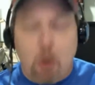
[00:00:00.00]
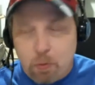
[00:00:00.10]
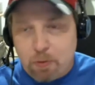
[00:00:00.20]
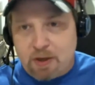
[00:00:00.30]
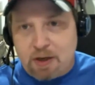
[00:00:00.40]

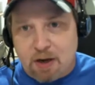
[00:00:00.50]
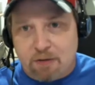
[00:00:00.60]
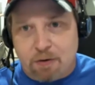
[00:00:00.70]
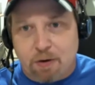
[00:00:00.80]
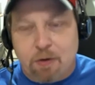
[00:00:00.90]
only
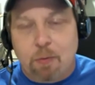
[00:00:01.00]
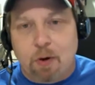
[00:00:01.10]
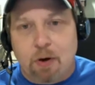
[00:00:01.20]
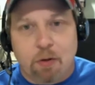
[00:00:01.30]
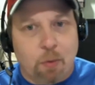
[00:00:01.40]
cover
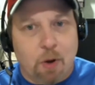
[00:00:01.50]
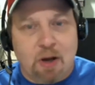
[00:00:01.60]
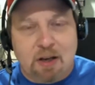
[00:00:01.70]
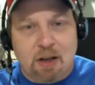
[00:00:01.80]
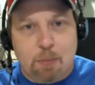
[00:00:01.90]
where The
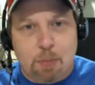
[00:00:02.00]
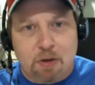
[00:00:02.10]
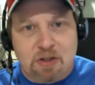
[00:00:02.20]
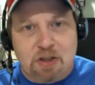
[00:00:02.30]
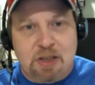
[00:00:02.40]
Walking Dead
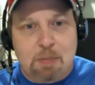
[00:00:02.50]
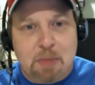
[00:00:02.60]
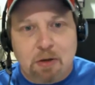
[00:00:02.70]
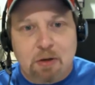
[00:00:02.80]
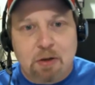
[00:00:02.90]
appears in the
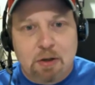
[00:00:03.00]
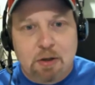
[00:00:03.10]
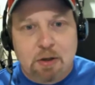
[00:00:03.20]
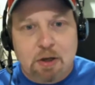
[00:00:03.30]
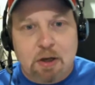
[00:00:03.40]
middle
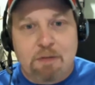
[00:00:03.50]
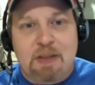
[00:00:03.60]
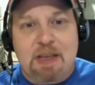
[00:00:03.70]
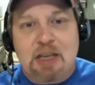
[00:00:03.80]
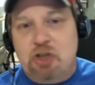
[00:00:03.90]

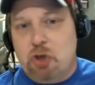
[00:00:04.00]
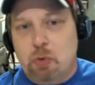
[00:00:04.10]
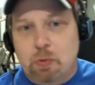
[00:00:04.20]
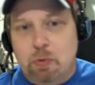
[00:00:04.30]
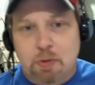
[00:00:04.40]
of the
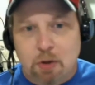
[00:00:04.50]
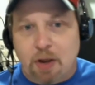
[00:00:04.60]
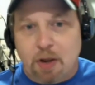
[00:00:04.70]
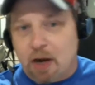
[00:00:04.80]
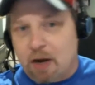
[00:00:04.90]
issue.
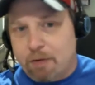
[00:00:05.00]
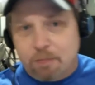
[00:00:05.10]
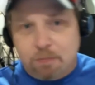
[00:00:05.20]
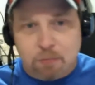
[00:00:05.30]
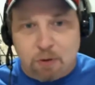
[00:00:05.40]
On that
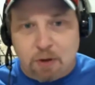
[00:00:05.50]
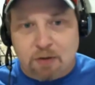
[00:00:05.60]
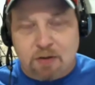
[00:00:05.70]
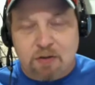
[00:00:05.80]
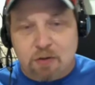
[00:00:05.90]
cover where this